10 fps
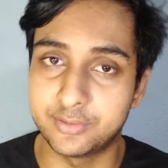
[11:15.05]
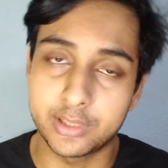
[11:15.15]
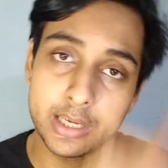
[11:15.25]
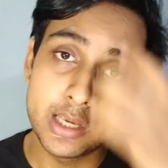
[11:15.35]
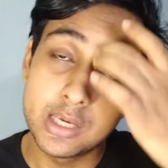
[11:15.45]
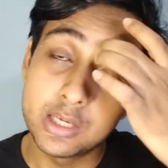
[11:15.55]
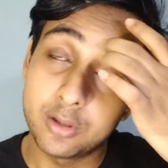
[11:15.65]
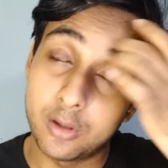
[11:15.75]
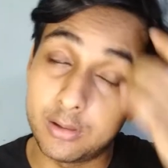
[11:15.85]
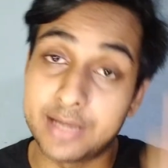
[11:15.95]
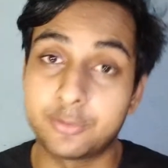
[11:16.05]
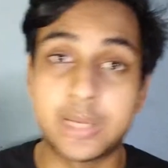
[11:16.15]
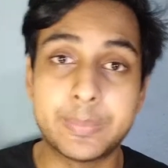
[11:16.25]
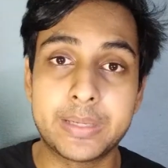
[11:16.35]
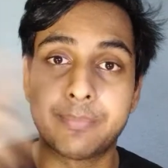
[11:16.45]
Okay, all right, so
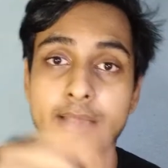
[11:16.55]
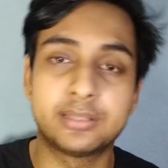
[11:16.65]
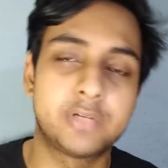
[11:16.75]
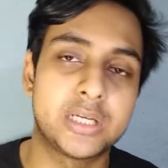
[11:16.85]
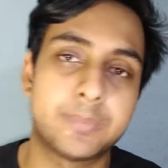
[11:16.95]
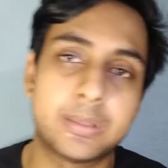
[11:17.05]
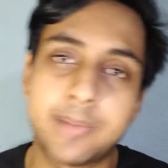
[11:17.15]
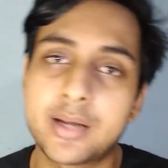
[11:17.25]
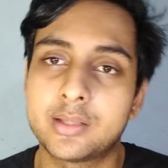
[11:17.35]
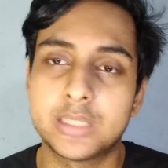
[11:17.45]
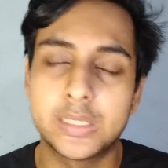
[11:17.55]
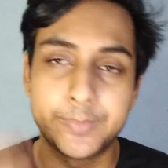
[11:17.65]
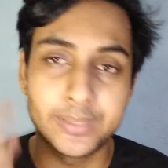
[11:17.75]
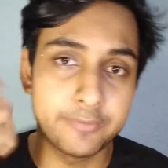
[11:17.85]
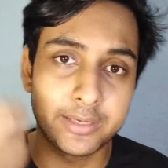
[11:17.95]
coming back the treatment pattern, they'll
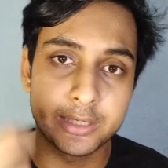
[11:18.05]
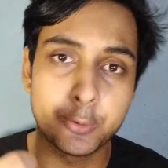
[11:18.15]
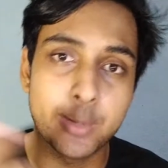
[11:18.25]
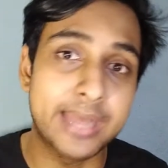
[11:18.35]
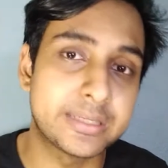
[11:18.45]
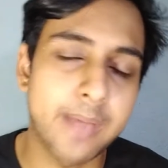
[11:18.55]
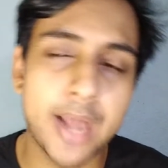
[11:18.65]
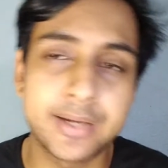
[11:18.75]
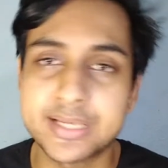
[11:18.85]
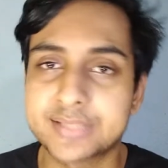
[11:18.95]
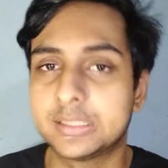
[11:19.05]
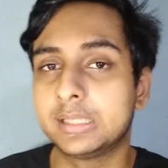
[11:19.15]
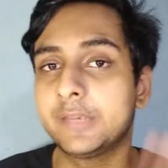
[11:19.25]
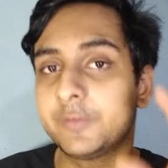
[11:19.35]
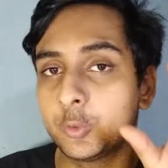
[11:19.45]
be giving you antibiotics, they'll
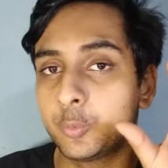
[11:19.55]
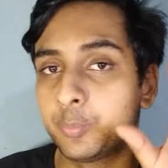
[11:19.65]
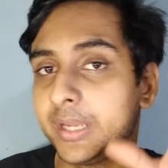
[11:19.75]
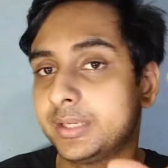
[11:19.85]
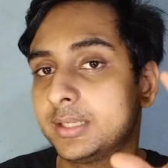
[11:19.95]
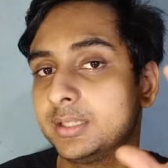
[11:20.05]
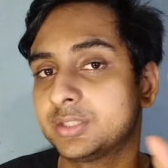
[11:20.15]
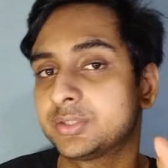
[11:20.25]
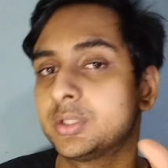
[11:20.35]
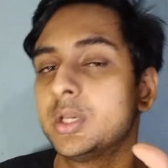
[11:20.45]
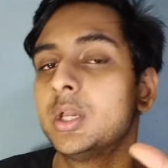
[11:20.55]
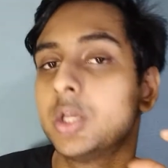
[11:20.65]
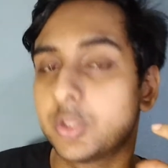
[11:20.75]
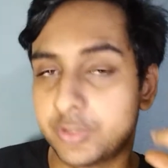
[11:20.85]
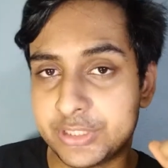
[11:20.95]
give you painkillers
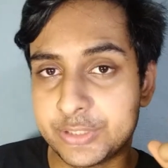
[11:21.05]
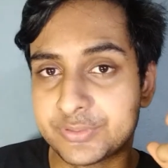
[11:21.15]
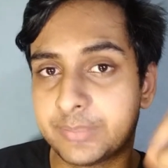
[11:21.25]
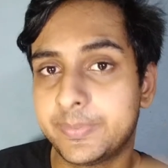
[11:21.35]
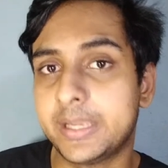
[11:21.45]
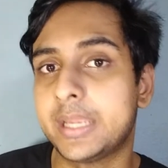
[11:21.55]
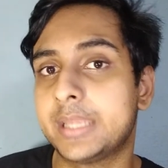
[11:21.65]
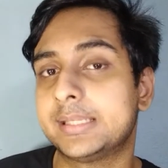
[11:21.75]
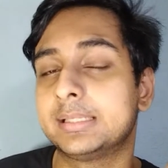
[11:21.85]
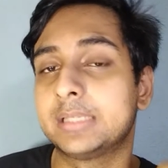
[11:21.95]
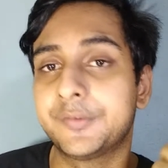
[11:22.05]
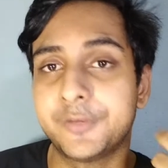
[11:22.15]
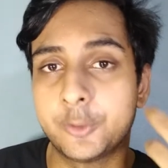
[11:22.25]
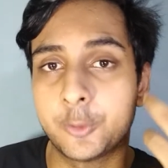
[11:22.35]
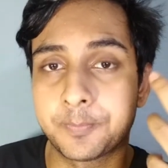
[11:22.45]
to reduce the pain, they'll give
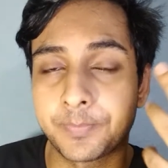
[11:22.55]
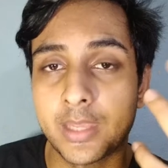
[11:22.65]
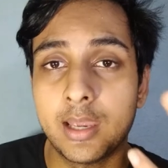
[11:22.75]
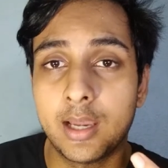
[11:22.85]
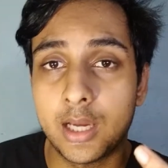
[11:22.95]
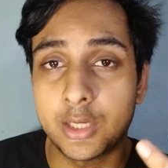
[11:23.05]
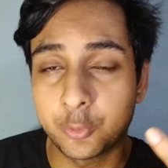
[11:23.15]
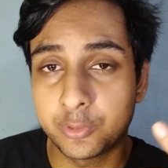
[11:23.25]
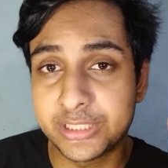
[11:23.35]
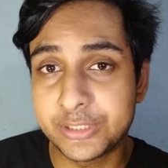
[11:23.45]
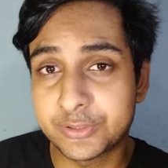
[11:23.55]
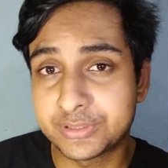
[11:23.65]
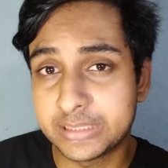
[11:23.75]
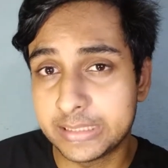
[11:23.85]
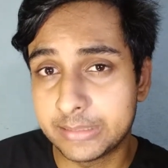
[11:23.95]
you to
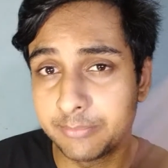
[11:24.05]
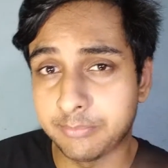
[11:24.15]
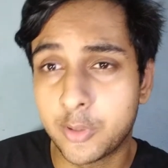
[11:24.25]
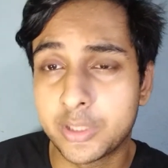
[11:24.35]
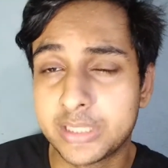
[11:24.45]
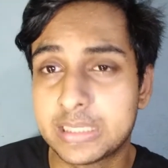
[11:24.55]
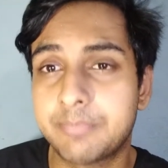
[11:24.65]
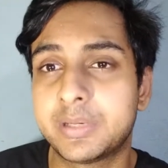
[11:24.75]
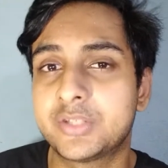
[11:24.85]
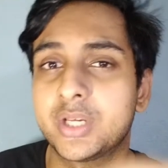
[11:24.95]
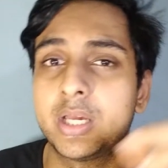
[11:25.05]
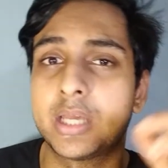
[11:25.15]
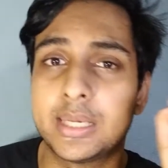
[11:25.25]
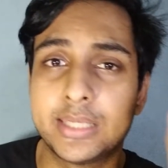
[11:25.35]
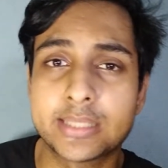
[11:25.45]
reduce the body temperature,
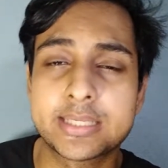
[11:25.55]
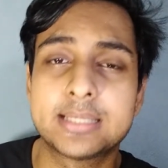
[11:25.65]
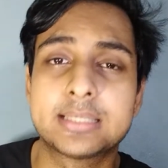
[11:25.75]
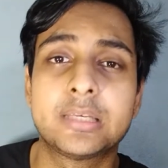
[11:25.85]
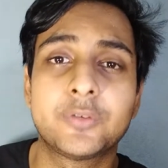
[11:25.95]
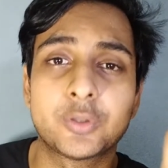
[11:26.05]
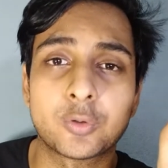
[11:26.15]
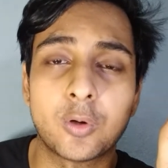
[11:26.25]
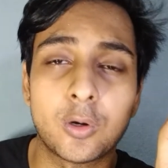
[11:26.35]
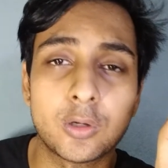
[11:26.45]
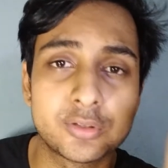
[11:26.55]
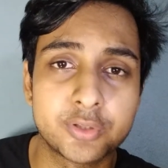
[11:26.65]
and then they'll give you